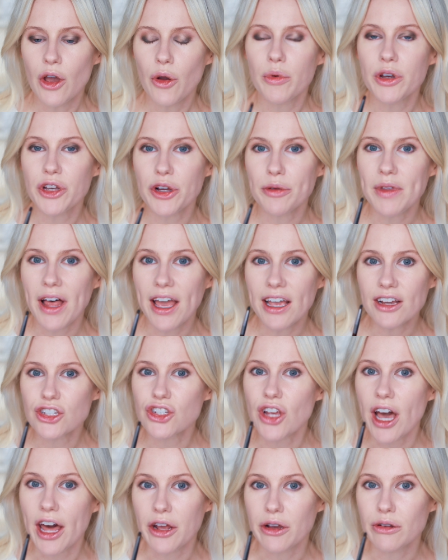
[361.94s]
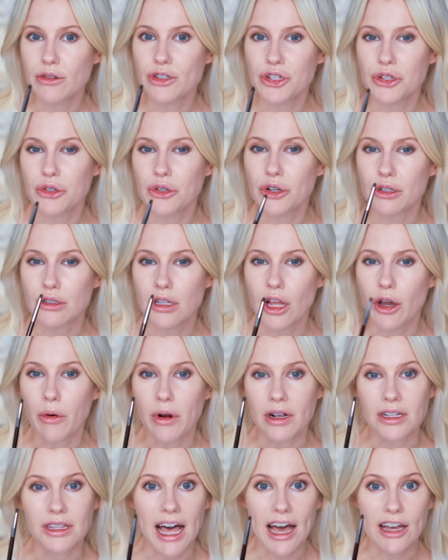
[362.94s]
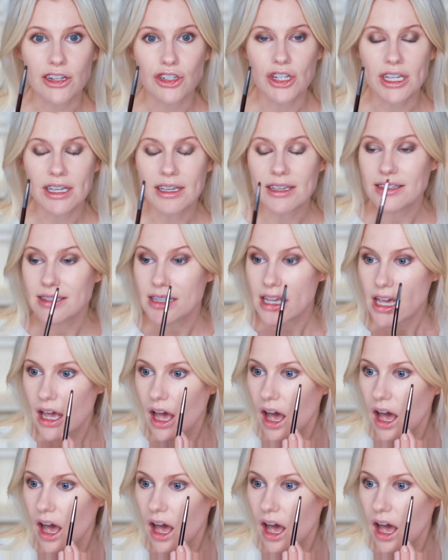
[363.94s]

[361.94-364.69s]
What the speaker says: When you're applying shadow to your lower lashes,